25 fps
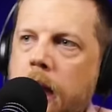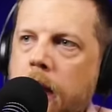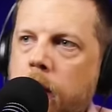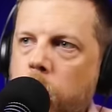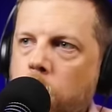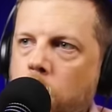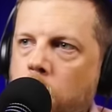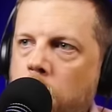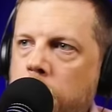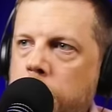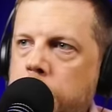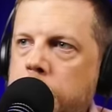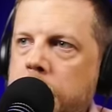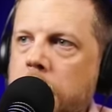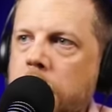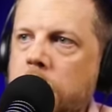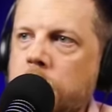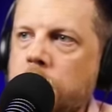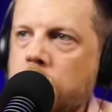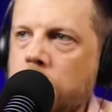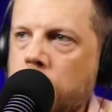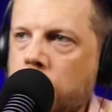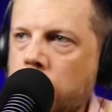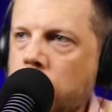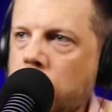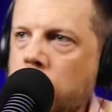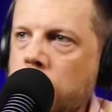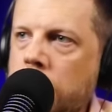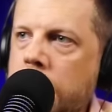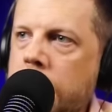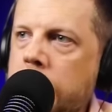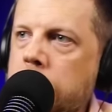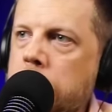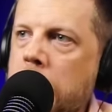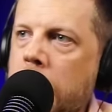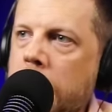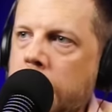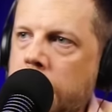that war because a girl
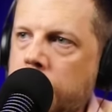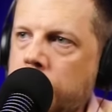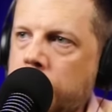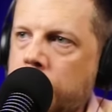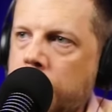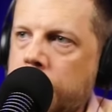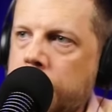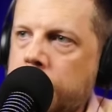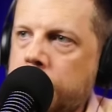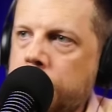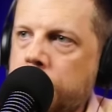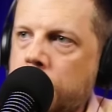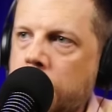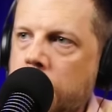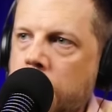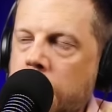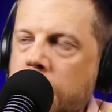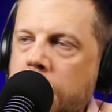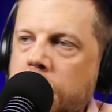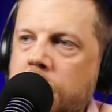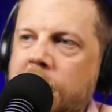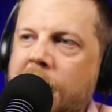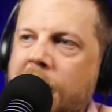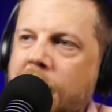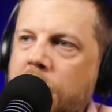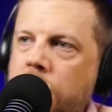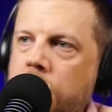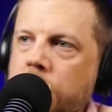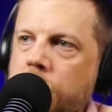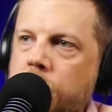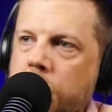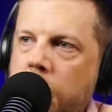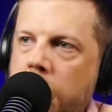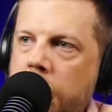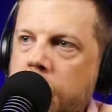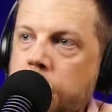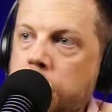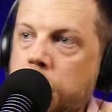named Nayirah
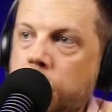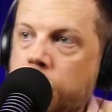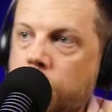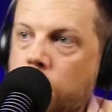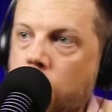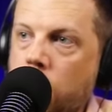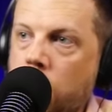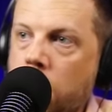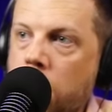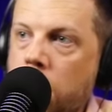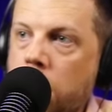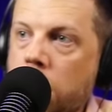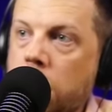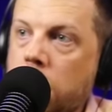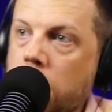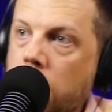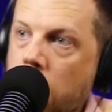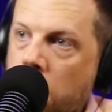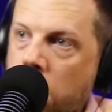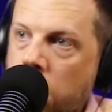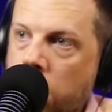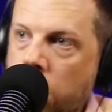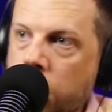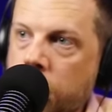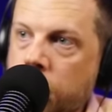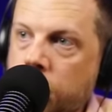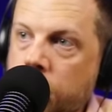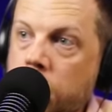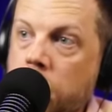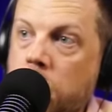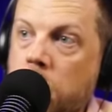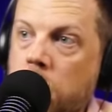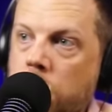testified before Congress, a